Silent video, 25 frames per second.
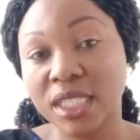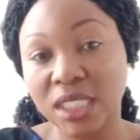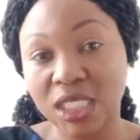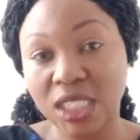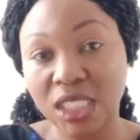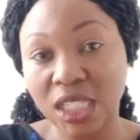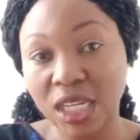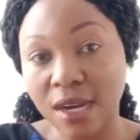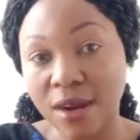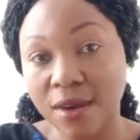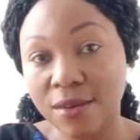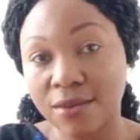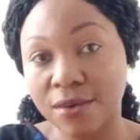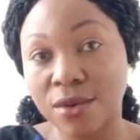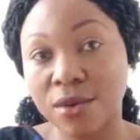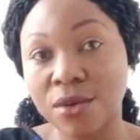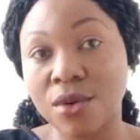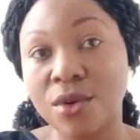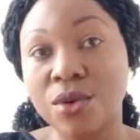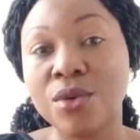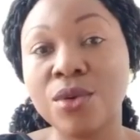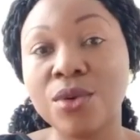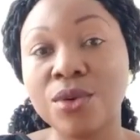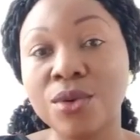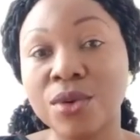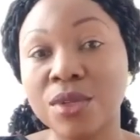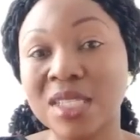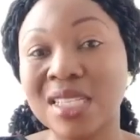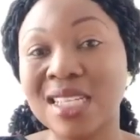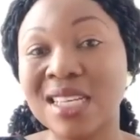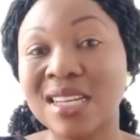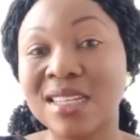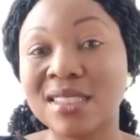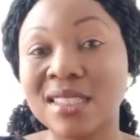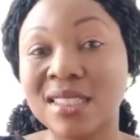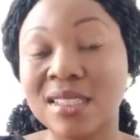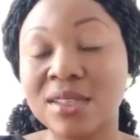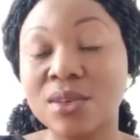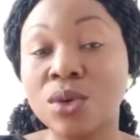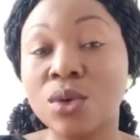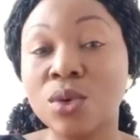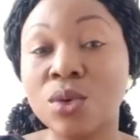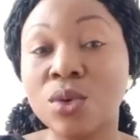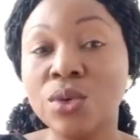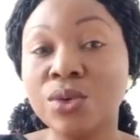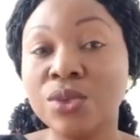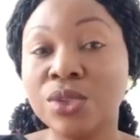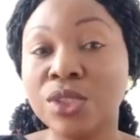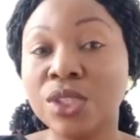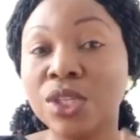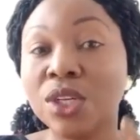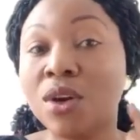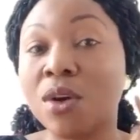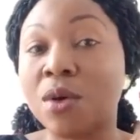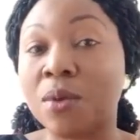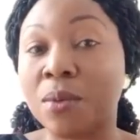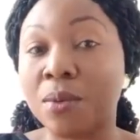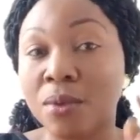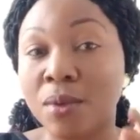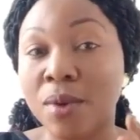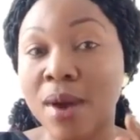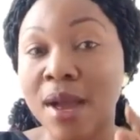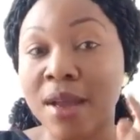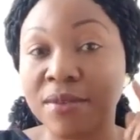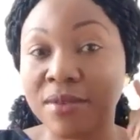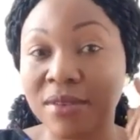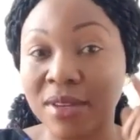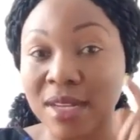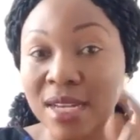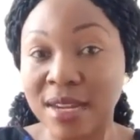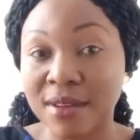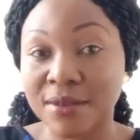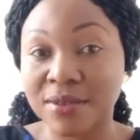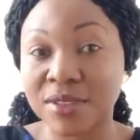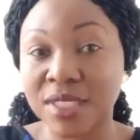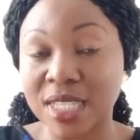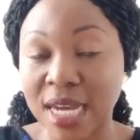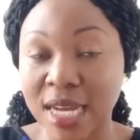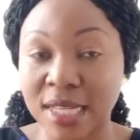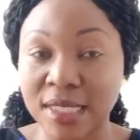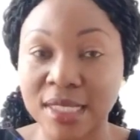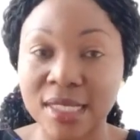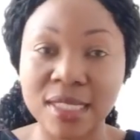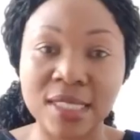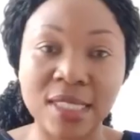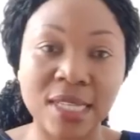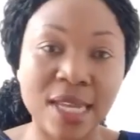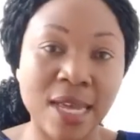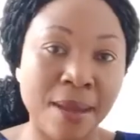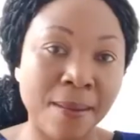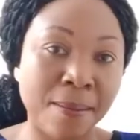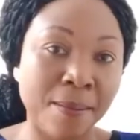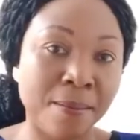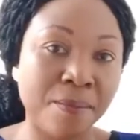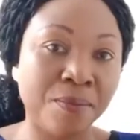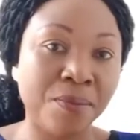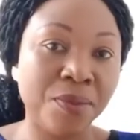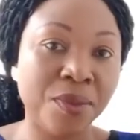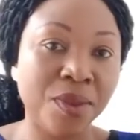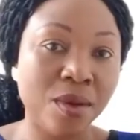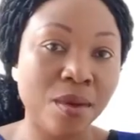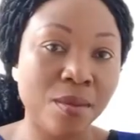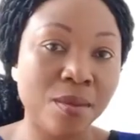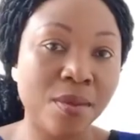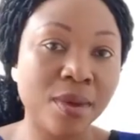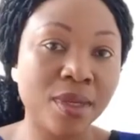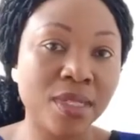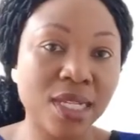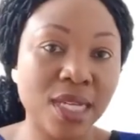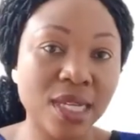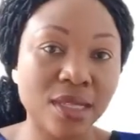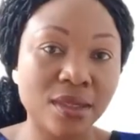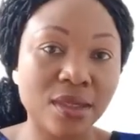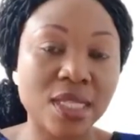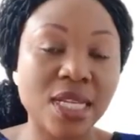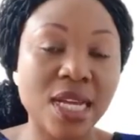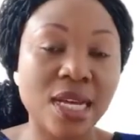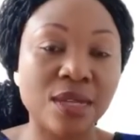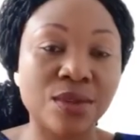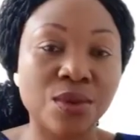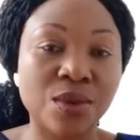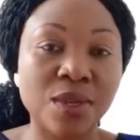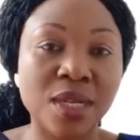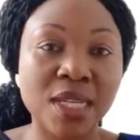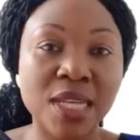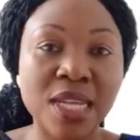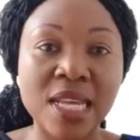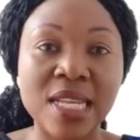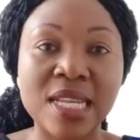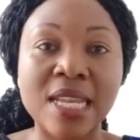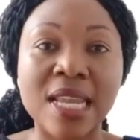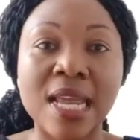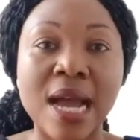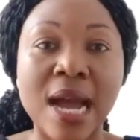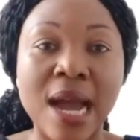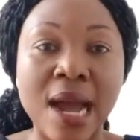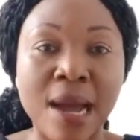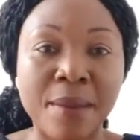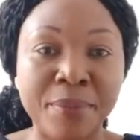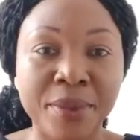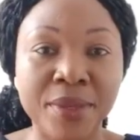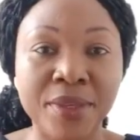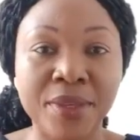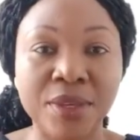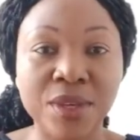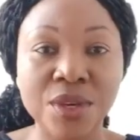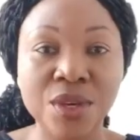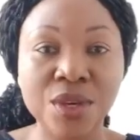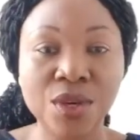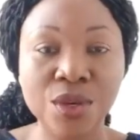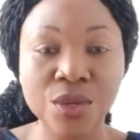Check out for google. You see, and say Olu Jacob wife left at a time, but now they are together, they are happy.